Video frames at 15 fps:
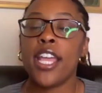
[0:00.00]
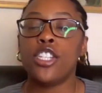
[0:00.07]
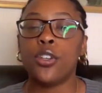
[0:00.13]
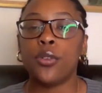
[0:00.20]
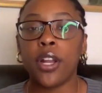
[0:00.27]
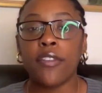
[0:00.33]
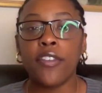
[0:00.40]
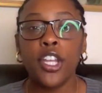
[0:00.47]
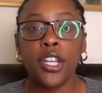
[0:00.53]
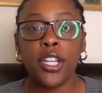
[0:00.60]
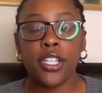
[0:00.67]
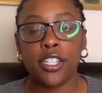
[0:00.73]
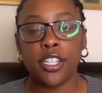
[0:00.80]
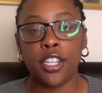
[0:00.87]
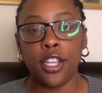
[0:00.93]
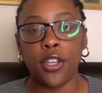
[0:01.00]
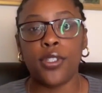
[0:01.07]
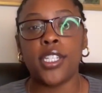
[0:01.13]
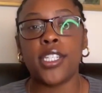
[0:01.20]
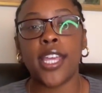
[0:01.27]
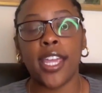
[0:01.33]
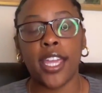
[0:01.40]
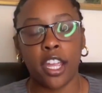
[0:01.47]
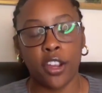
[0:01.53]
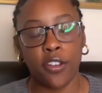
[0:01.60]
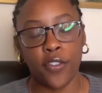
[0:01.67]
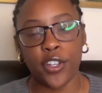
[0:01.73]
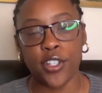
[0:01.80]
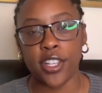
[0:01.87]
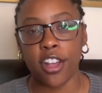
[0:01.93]
Do whatever you need to do to take care
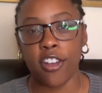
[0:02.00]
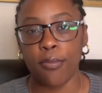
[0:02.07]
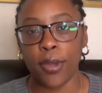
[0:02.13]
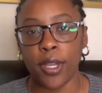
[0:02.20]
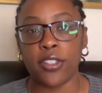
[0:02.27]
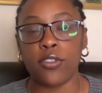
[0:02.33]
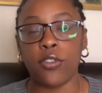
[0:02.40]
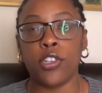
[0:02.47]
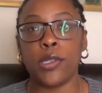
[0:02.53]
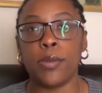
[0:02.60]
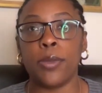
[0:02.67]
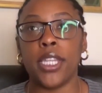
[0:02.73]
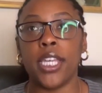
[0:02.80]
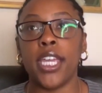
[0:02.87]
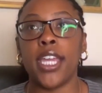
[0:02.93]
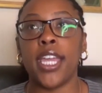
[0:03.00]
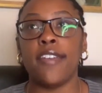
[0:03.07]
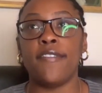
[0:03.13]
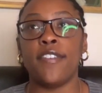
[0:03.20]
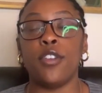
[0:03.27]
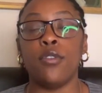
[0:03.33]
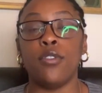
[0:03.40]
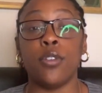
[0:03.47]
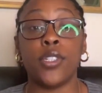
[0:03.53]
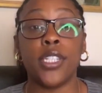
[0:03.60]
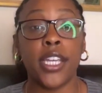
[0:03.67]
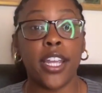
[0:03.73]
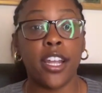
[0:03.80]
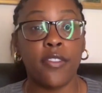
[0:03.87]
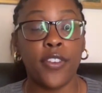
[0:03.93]
of yourself, because ultimately, if you don't
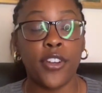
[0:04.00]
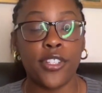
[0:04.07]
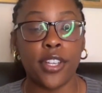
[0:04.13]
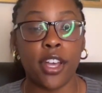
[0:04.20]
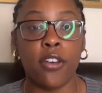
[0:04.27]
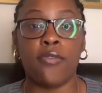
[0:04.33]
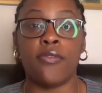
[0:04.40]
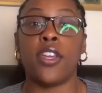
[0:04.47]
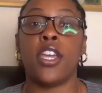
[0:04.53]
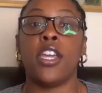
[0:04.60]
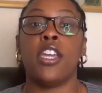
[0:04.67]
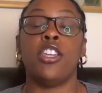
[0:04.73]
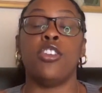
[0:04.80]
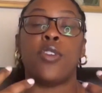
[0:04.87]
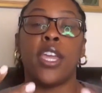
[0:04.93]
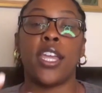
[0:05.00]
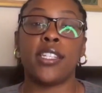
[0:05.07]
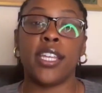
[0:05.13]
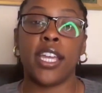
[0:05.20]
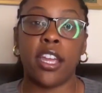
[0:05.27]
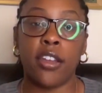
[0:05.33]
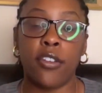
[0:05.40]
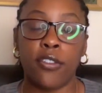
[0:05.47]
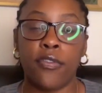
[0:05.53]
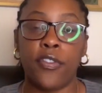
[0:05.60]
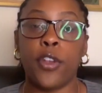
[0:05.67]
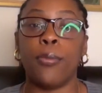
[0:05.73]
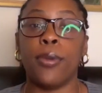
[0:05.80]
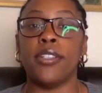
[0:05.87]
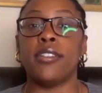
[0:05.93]
take care of yourself, you can't take care of
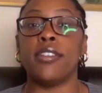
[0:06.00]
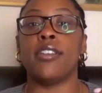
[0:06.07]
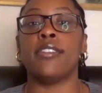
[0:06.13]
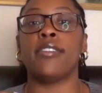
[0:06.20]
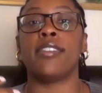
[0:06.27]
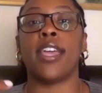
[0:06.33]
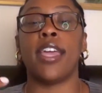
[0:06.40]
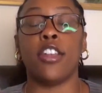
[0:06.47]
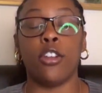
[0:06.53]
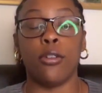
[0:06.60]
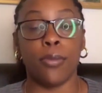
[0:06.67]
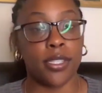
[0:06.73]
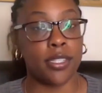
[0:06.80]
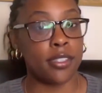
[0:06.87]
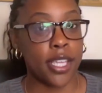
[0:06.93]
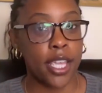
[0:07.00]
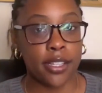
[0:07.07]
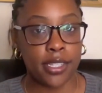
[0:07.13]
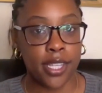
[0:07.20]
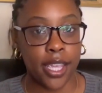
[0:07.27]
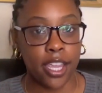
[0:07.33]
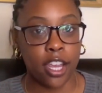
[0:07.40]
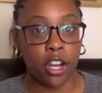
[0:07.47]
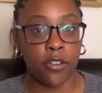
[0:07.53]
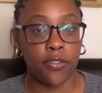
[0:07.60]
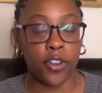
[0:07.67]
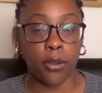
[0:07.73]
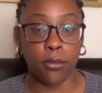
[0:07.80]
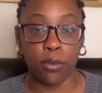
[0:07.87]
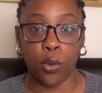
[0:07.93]
your business, and your business can't take care of
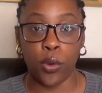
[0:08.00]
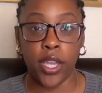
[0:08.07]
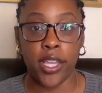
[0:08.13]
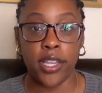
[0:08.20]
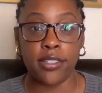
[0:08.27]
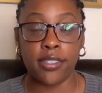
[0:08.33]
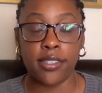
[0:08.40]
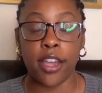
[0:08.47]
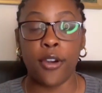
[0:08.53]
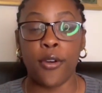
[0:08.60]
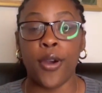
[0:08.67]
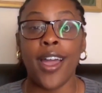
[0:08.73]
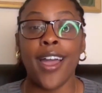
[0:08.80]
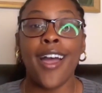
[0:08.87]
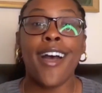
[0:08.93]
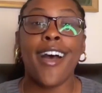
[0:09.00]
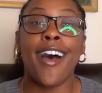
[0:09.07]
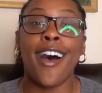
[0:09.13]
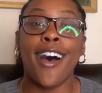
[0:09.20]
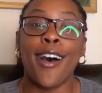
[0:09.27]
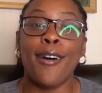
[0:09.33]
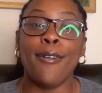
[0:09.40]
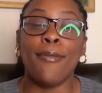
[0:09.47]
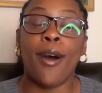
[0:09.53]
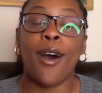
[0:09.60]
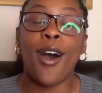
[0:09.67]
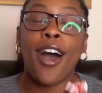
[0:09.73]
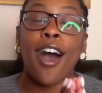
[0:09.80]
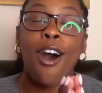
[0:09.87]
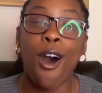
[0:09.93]
your employees. So
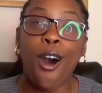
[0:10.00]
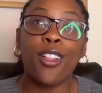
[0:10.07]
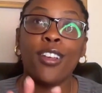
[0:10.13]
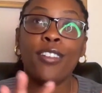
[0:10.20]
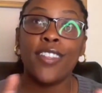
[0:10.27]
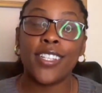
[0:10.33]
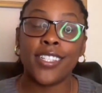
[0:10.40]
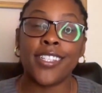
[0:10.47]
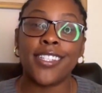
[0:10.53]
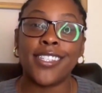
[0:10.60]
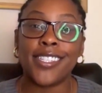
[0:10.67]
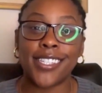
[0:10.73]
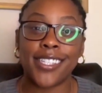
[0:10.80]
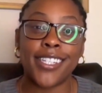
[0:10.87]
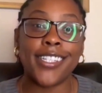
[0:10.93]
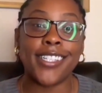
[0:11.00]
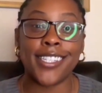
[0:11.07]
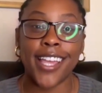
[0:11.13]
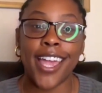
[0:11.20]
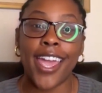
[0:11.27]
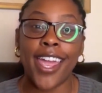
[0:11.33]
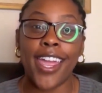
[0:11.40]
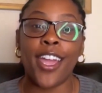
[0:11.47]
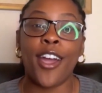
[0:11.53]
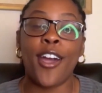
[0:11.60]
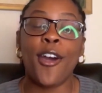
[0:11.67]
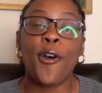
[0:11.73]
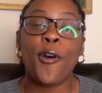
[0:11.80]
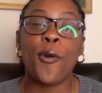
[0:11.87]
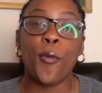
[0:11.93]
all of this is to say
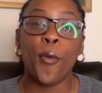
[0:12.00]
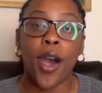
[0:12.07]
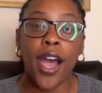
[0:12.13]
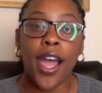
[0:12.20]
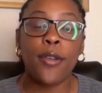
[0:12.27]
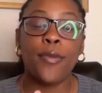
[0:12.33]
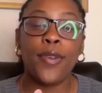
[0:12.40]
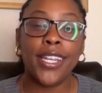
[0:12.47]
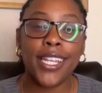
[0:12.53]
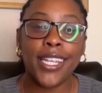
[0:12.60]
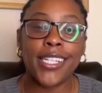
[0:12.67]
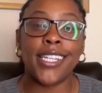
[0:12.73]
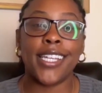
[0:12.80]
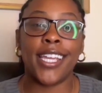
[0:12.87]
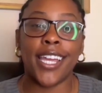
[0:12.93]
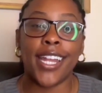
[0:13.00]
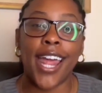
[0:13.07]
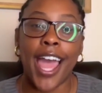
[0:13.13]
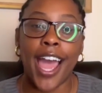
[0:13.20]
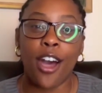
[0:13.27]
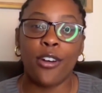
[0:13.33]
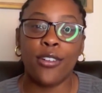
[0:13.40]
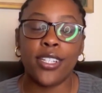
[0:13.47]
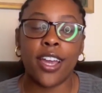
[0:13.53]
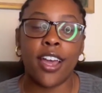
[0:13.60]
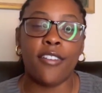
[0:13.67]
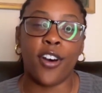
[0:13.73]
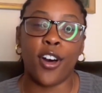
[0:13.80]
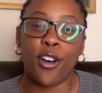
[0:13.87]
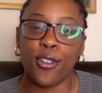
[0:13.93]
why we need to get out
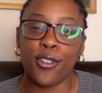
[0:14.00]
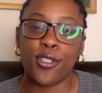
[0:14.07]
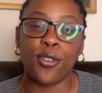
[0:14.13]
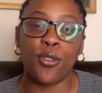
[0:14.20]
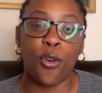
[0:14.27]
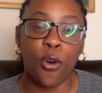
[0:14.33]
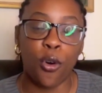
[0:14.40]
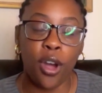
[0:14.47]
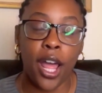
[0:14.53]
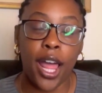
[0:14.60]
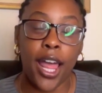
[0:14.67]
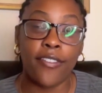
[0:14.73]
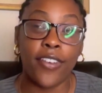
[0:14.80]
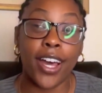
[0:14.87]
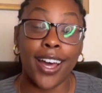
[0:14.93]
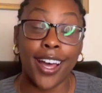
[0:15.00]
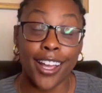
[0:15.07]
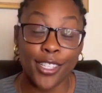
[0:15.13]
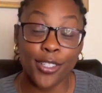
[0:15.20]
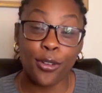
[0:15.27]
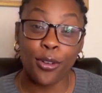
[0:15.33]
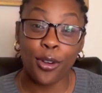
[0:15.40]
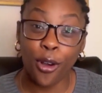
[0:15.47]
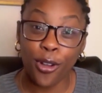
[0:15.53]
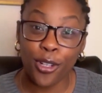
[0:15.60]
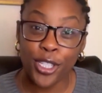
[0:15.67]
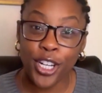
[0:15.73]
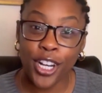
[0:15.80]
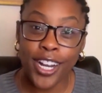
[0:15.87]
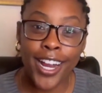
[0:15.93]
of a hustle
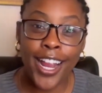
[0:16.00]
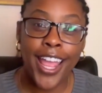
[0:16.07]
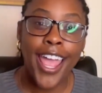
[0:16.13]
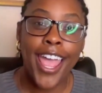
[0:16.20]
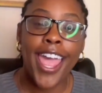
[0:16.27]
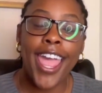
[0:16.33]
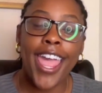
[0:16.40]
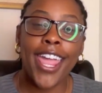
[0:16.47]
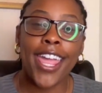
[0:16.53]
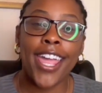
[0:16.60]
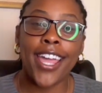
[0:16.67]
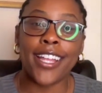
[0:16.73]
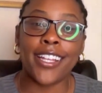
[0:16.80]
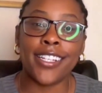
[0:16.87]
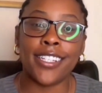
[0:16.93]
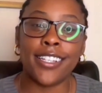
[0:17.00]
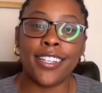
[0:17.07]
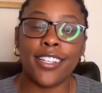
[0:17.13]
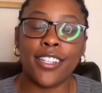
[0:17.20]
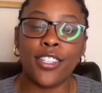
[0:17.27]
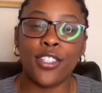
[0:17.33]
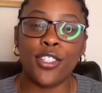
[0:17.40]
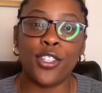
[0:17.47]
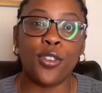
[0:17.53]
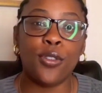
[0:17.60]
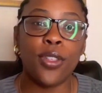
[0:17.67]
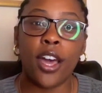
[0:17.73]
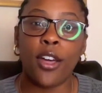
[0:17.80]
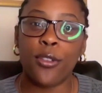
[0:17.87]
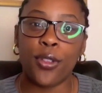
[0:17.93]
culture and do
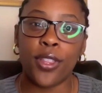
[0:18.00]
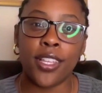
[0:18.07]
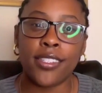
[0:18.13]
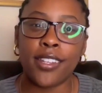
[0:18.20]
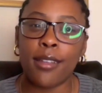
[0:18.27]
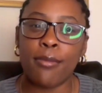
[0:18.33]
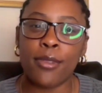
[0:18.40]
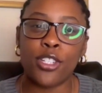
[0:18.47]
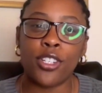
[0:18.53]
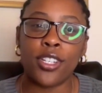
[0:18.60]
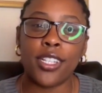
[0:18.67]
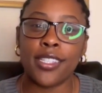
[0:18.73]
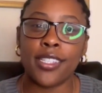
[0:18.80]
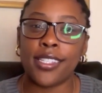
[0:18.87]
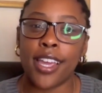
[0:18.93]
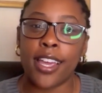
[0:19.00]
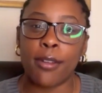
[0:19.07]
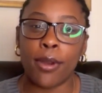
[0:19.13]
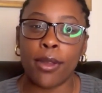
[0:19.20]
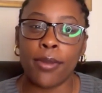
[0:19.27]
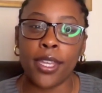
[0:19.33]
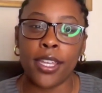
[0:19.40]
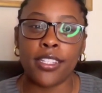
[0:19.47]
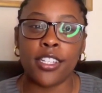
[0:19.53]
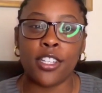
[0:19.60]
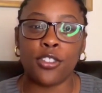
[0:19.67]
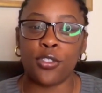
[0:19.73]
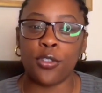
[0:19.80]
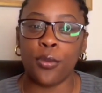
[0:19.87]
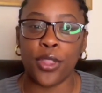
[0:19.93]
the other things that I mentioned instead, by being
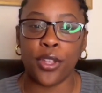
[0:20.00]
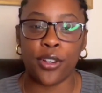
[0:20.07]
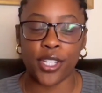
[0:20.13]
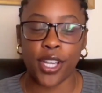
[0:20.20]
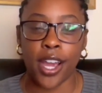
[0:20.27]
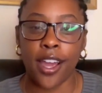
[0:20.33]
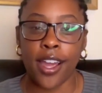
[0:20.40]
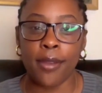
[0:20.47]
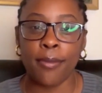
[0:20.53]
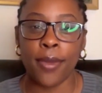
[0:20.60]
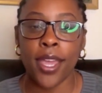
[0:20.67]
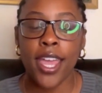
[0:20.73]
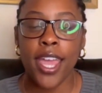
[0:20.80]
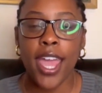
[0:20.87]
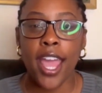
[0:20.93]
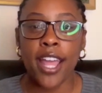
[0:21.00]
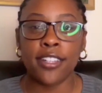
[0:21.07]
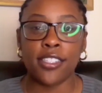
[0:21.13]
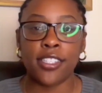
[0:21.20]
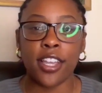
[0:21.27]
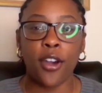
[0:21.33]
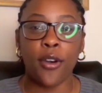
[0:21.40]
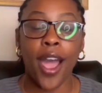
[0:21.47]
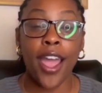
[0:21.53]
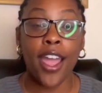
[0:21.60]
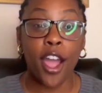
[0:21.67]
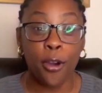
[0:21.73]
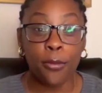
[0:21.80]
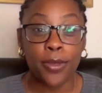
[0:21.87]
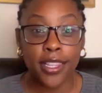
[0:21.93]
intentional with our time. And so I
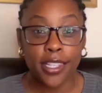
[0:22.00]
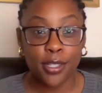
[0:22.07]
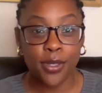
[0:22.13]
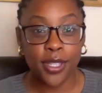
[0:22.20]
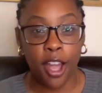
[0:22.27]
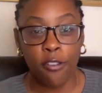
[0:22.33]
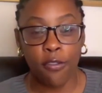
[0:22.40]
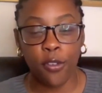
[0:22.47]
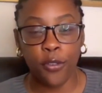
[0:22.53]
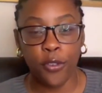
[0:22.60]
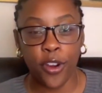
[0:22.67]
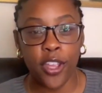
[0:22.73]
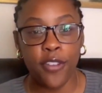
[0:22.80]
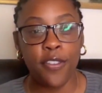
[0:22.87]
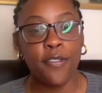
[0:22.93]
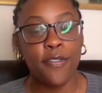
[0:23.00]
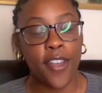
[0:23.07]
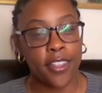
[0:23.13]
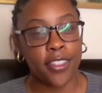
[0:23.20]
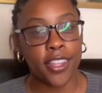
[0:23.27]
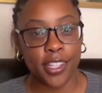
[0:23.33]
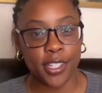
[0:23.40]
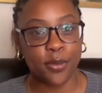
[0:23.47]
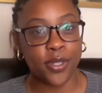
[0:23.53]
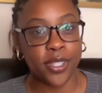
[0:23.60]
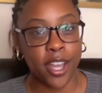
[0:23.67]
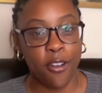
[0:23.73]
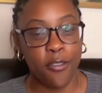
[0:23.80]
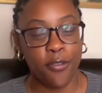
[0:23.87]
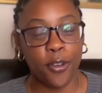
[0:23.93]
hope that this was helpful for you. If you found that this was
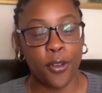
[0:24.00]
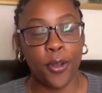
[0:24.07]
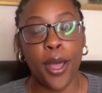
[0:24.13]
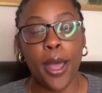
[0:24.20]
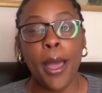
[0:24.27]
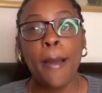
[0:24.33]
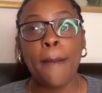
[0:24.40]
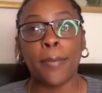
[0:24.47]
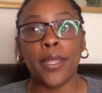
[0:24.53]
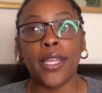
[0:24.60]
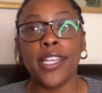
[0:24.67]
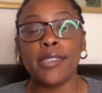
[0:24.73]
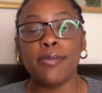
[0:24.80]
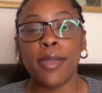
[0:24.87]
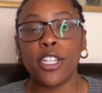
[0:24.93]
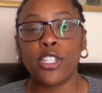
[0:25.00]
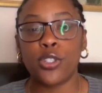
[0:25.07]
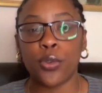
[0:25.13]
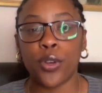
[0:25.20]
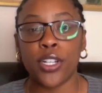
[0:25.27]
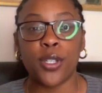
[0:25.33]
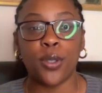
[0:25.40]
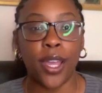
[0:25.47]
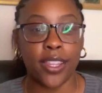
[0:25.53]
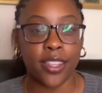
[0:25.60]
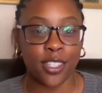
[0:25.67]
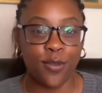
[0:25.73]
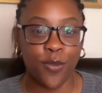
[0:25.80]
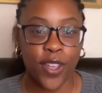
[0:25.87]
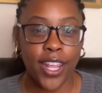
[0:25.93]
helpful, please make sure to like
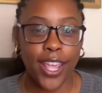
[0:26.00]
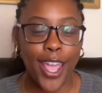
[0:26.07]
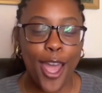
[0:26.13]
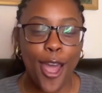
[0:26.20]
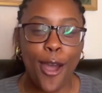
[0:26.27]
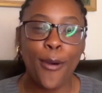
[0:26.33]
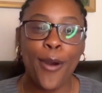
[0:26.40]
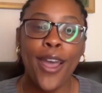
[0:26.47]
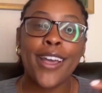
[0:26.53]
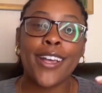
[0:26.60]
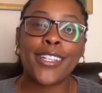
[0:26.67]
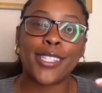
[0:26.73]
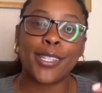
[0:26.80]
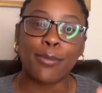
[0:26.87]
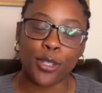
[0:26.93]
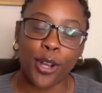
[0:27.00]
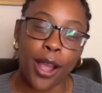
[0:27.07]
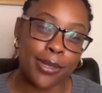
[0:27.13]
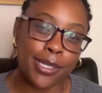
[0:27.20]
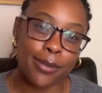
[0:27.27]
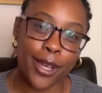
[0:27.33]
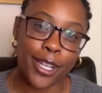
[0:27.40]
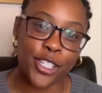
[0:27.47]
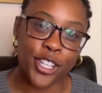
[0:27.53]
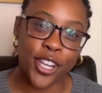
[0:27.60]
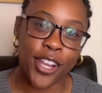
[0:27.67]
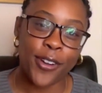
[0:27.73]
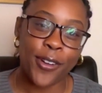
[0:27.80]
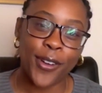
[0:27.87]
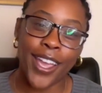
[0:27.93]
this video, subscribe to my
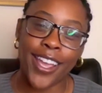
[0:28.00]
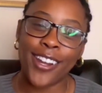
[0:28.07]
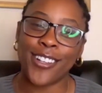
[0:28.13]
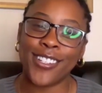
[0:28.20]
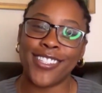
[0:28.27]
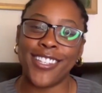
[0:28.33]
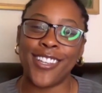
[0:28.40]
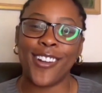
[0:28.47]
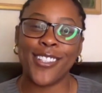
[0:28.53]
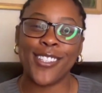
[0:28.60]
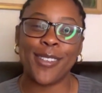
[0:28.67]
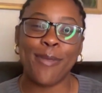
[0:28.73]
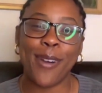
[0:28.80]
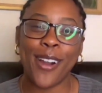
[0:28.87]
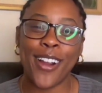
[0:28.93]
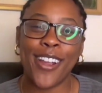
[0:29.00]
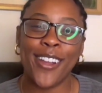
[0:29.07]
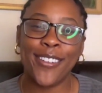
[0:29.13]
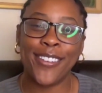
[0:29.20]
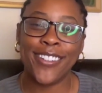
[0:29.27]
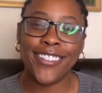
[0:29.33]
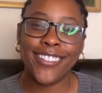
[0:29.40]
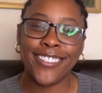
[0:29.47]
channel, and I'll see y'all tomorrow.